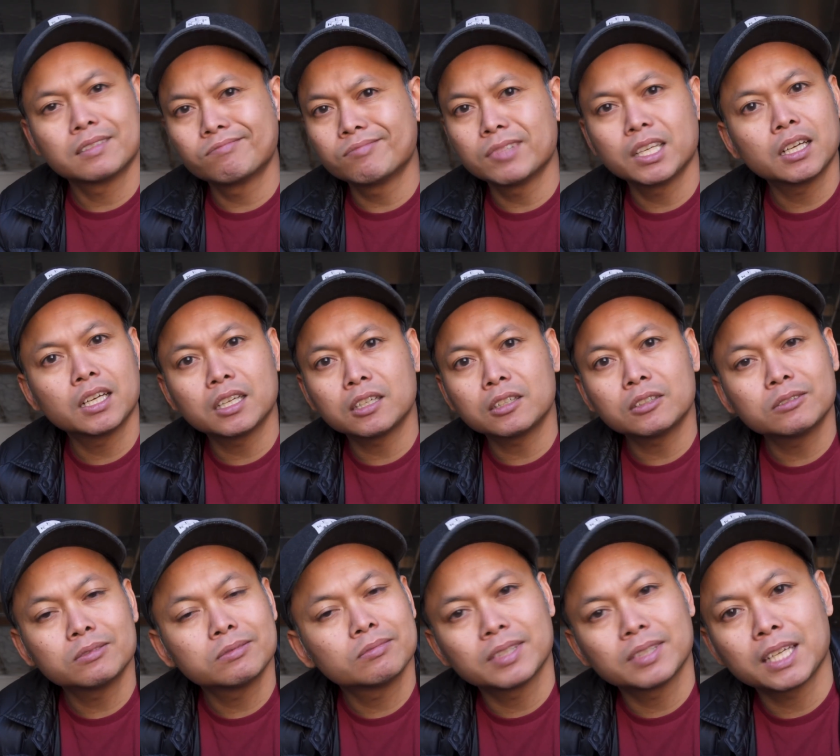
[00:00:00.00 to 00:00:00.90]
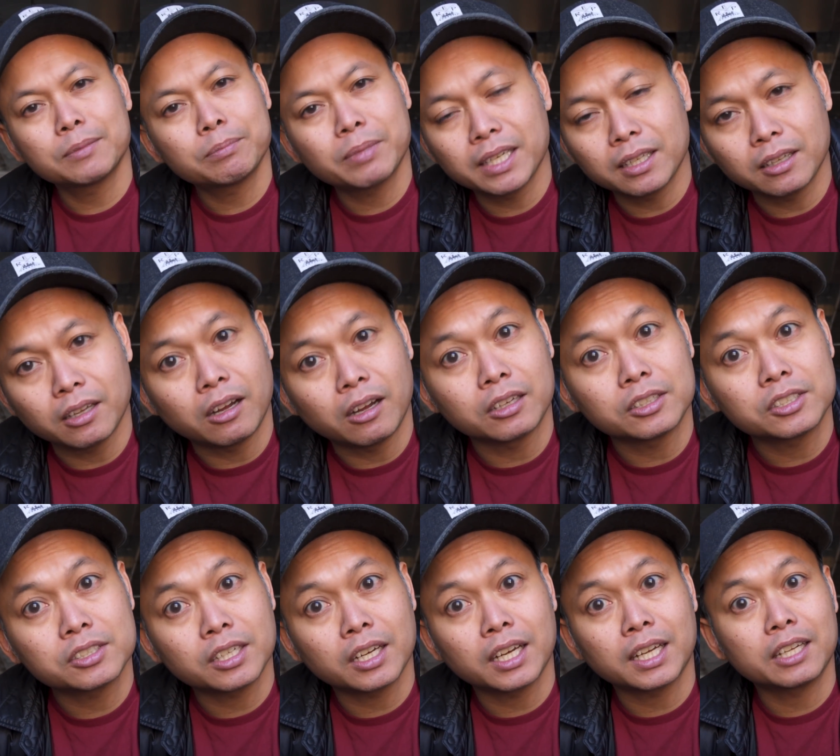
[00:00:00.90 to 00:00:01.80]
No, not by long
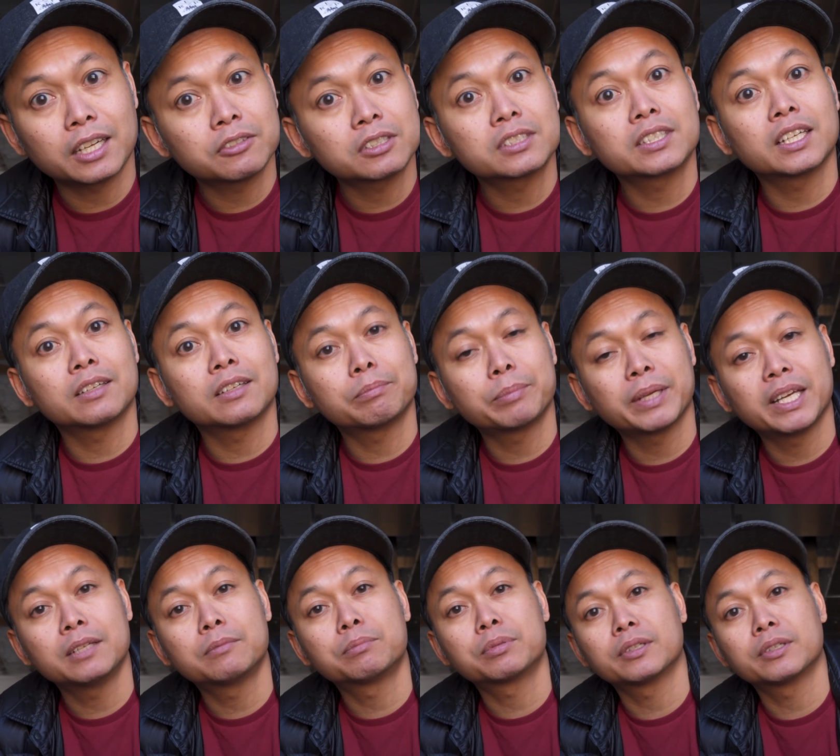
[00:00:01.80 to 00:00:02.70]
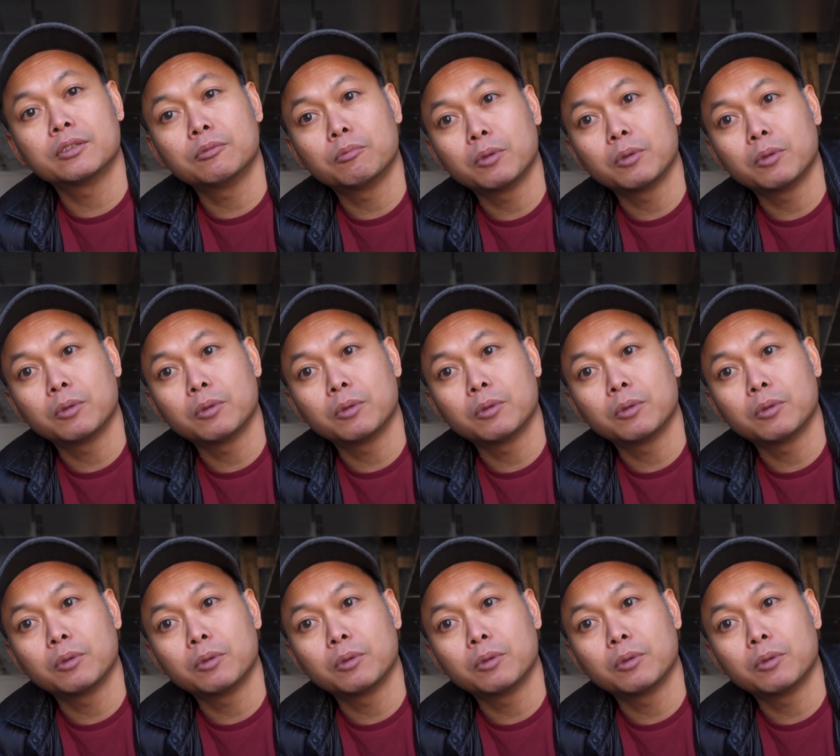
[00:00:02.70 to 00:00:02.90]
shot. I was getting paid pretty